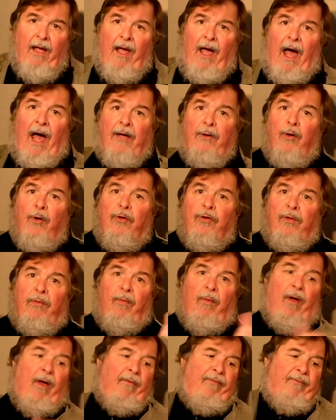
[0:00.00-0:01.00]
I use
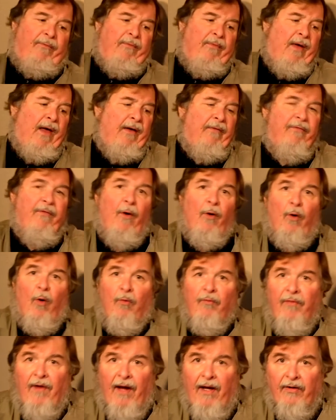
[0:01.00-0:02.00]
a
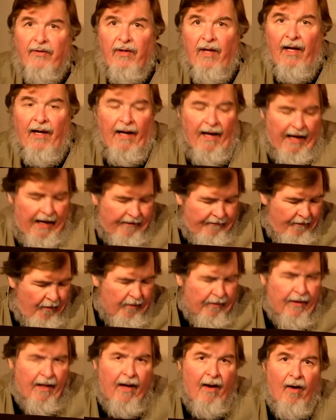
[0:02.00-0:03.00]
photo vest like I have
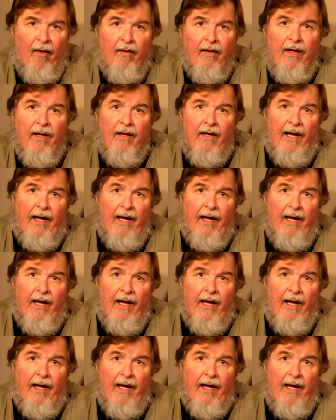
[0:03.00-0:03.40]
on now